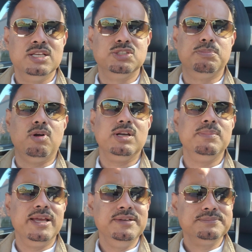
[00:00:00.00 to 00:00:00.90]
So bottom
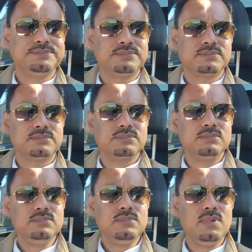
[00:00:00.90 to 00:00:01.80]
line,
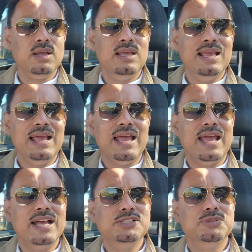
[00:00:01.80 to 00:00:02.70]

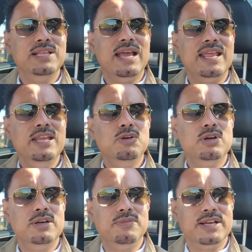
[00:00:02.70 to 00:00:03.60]
as with any
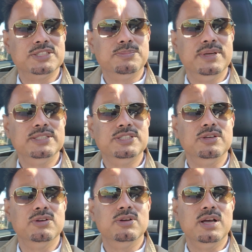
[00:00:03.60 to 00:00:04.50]
good investments,
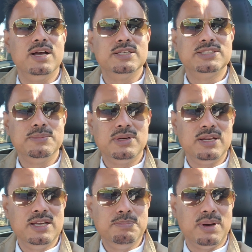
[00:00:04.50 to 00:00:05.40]

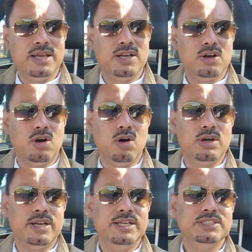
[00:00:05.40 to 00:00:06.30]
similarly buying a
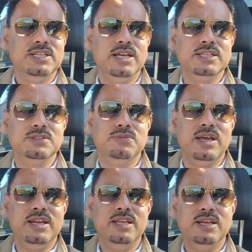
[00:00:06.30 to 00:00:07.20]
cottage is a
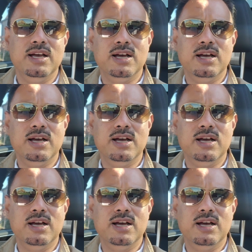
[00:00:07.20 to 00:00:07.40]
very